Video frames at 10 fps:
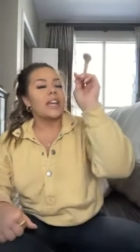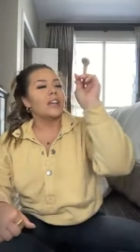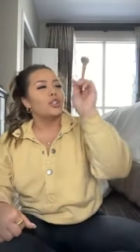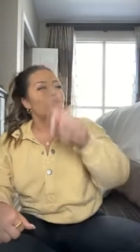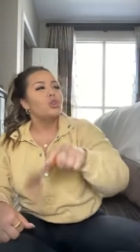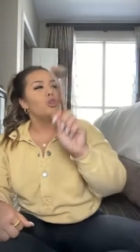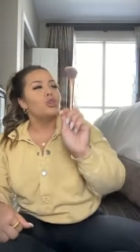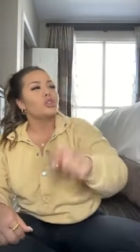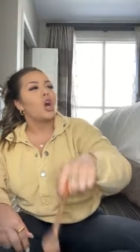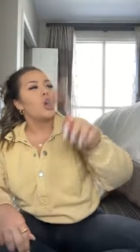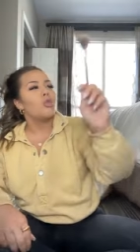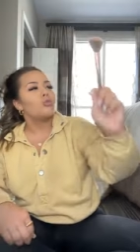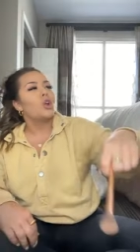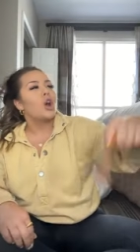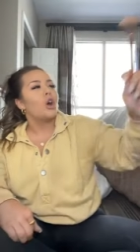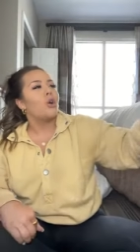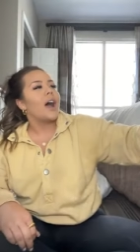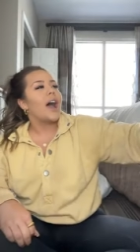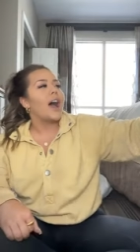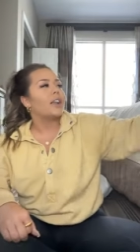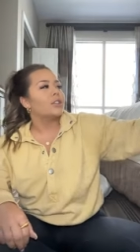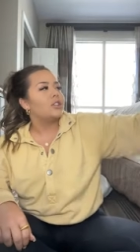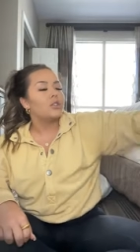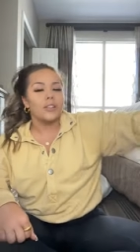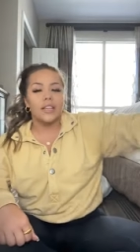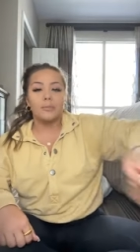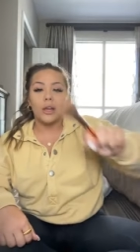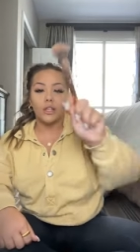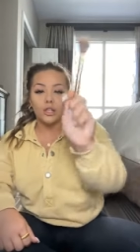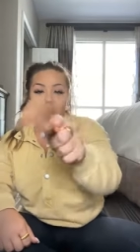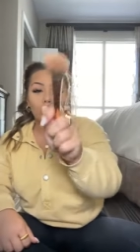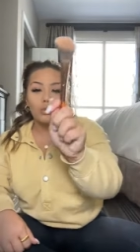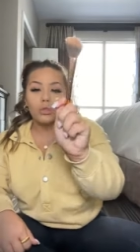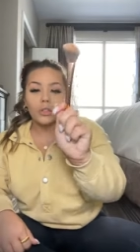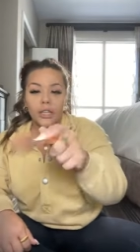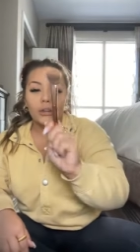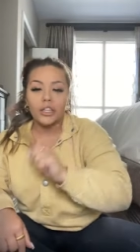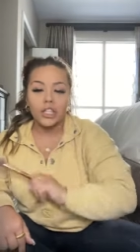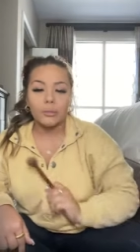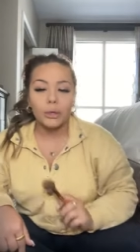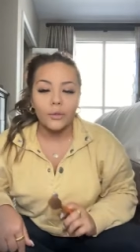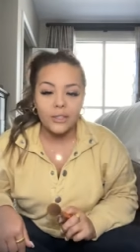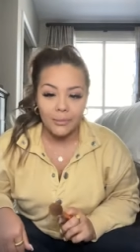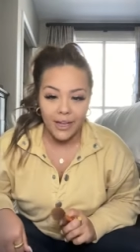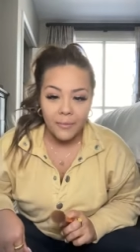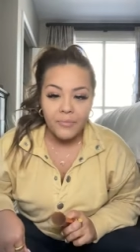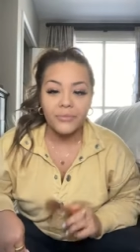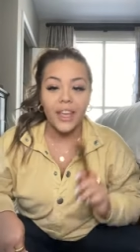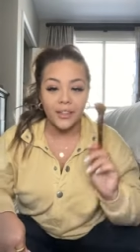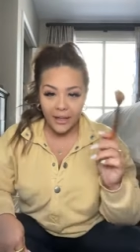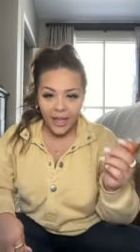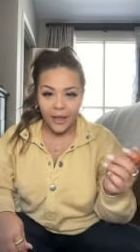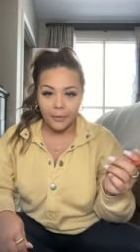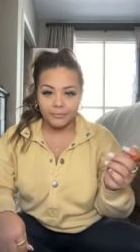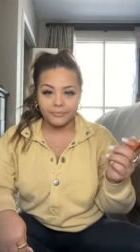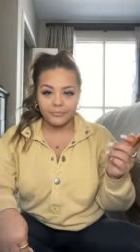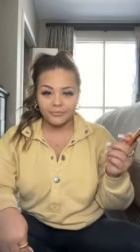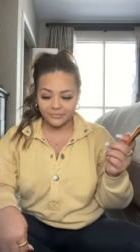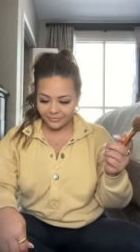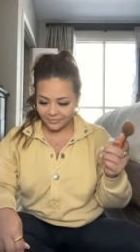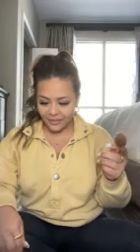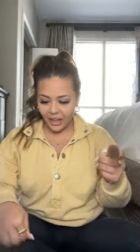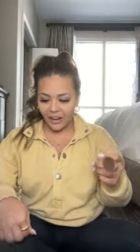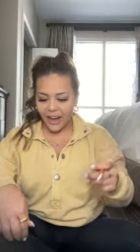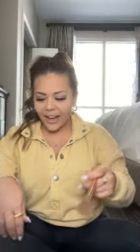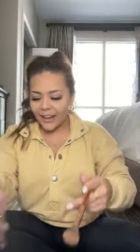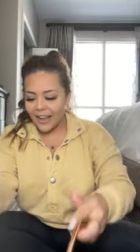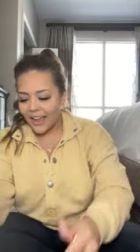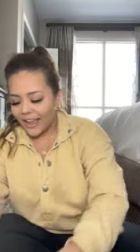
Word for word: that you don't know how to do this, but you literally just proved to me that you can. All right?